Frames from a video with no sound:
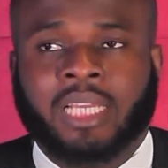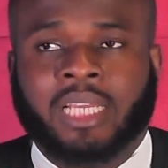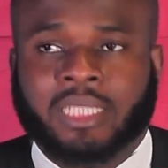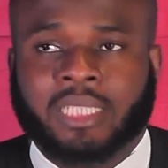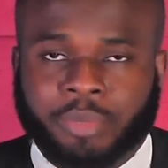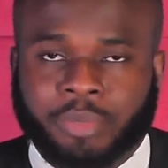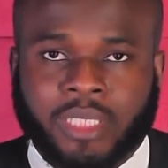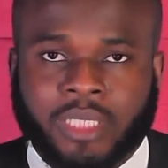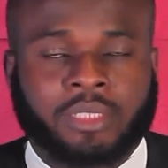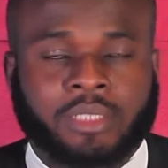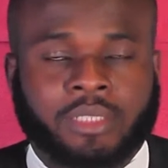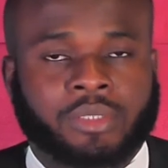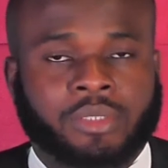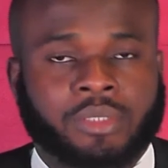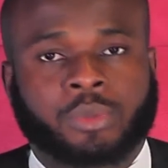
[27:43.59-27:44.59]
the best thing
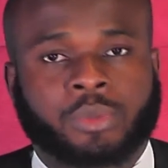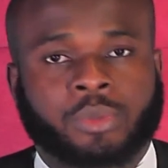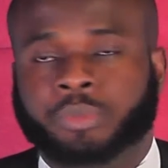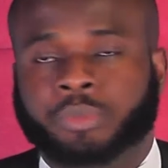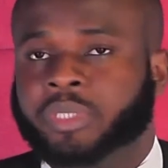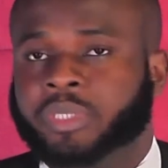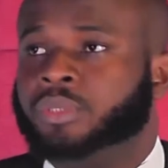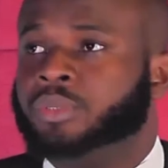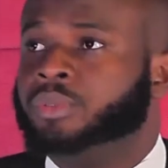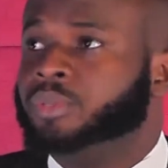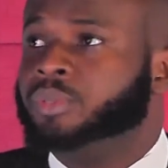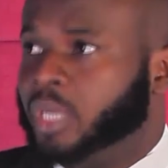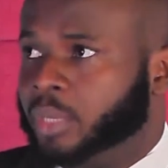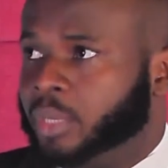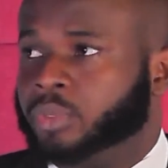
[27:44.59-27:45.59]
to do would be to
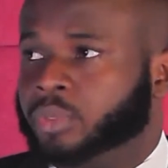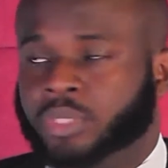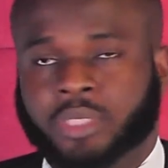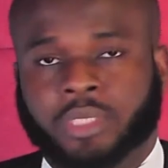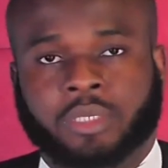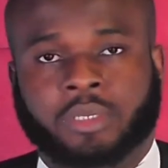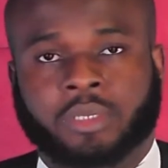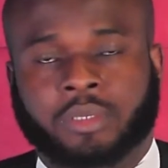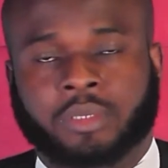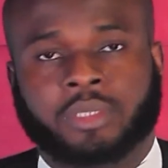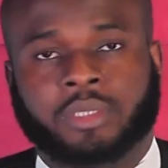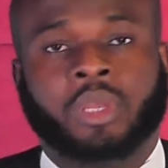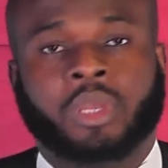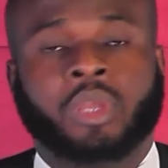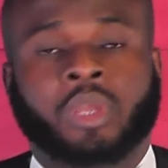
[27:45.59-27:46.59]
approach the
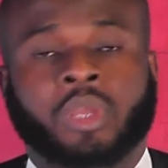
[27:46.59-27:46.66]
court.